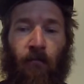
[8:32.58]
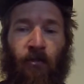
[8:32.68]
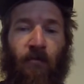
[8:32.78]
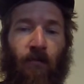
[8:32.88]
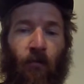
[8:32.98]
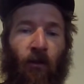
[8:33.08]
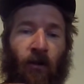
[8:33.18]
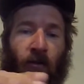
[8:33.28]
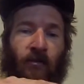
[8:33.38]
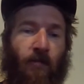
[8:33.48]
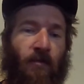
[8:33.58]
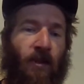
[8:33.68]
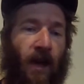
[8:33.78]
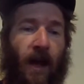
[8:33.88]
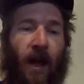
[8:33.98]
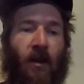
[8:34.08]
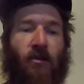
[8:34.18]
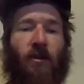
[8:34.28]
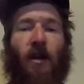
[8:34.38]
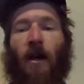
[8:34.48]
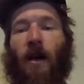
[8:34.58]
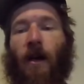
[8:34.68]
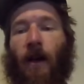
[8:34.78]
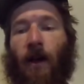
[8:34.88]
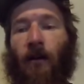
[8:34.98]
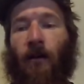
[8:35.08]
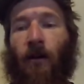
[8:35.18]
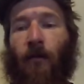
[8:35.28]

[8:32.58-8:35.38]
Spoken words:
just before it goes up to the hatch, and